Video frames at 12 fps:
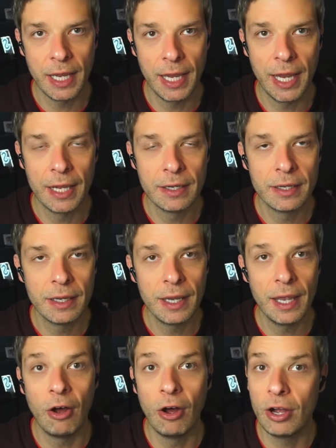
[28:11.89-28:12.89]
And
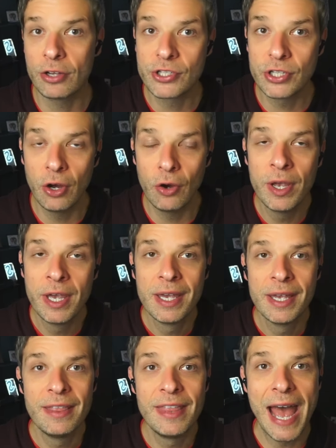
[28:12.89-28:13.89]
also
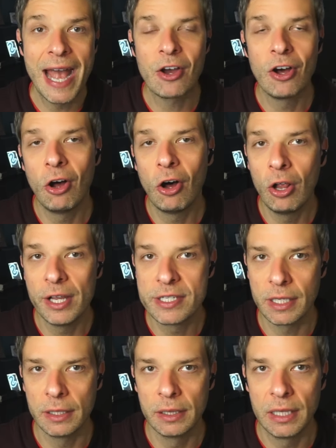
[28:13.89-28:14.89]
that call is
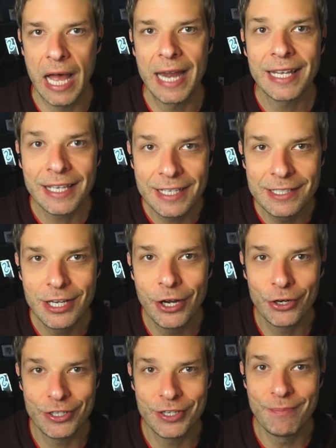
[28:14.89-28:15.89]
a lot
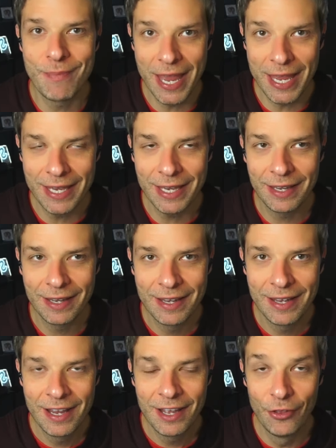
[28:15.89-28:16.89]
easier to make
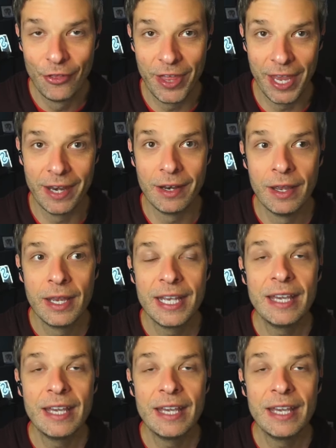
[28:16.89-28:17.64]
than